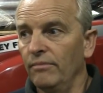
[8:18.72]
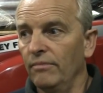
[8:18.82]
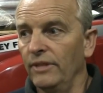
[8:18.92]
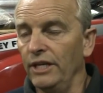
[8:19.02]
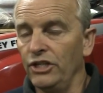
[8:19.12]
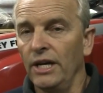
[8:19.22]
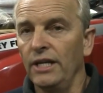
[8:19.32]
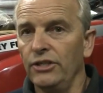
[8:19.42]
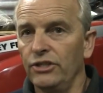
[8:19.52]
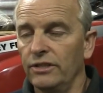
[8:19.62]
they
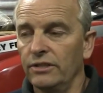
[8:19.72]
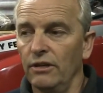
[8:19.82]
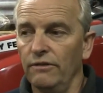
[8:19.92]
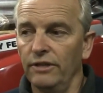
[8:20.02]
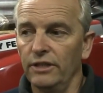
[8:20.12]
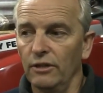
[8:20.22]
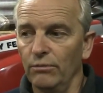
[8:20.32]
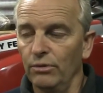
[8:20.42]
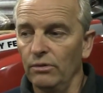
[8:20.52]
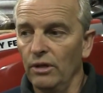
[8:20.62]
change. So, for
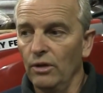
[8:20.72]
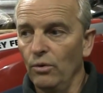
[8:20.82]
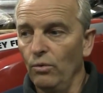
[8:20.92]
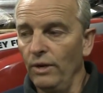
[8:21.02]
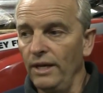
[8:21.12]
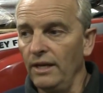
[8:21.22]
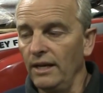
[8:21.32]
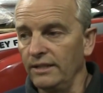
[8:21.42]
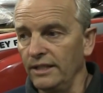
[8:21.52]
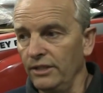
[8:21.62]
example, we
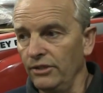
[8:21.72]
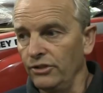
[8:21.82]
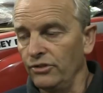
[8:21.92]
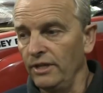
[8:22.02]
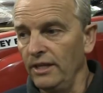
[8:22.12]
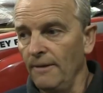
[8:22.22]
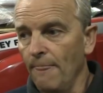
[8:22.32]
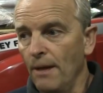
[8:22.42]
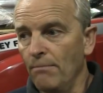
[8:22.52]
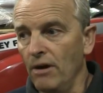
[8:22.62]
as an industry
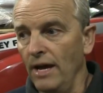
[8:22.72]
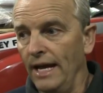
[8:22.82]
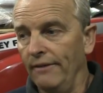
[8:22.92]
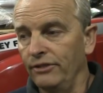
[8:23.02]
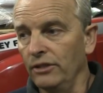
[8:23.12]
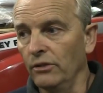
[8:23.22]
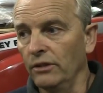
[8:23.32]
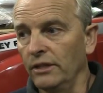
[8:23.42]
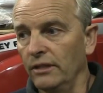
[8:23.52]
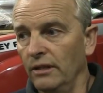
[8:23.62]
might have to
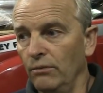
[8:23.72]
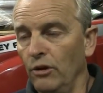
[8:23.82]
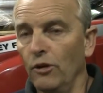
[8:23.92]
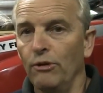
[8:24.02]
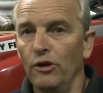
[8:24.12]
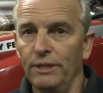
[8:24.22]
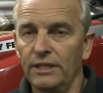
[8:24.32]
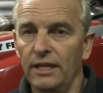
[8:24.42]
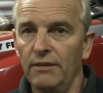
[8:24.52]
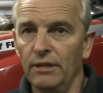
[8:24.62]
look at a work permit
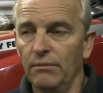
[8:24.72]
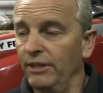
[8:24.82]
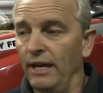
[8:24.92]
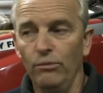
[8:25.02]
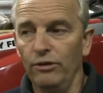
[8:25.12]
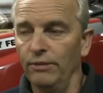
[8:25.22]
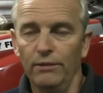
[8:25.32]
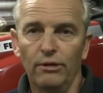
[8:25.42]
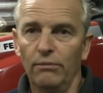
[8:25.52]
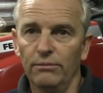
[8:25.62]
scheme, but that wouldn't be
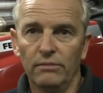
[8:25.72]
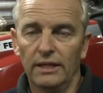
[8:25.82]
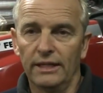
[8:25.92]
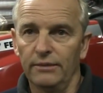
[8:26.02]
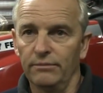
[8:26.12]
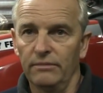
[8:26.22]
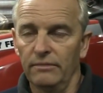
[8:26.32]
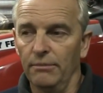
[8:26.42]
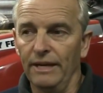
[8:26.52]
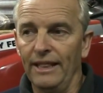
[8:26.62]
a problem.
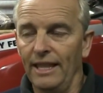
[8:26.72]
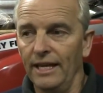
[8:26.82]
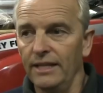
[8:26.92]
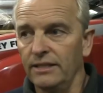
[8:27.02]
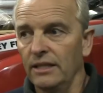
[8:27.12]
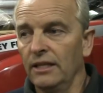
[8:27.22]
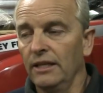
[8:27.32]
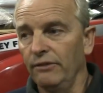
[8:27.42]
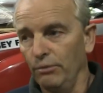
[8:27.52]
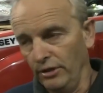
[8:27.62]
The main thing is
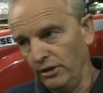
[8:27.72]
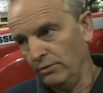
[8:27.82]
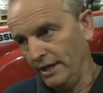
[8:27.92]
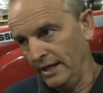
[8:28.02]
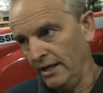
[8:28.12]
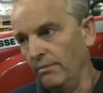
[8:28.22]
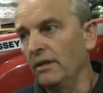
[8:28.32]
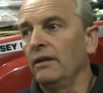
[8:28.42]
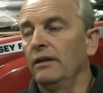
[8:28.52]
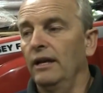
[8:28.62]
if the workers want to come
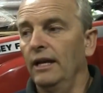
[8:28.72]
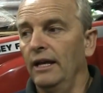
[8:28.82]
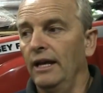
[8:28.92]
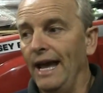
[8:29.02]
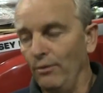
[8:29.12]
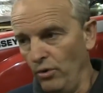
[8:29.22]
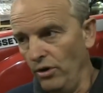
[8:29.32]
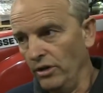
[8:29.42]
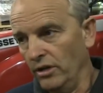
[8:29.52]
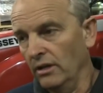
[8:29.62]
and
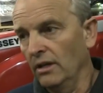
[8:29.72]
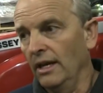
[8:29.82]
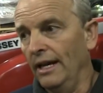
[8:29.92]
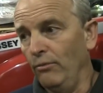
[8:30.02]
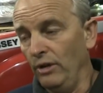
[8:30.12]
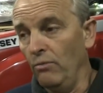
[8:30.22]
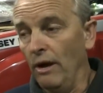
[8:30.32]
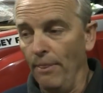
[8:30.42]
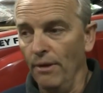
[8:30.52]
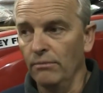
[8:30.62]
work, and we
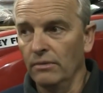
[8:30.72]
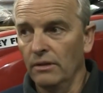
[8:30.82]
want them,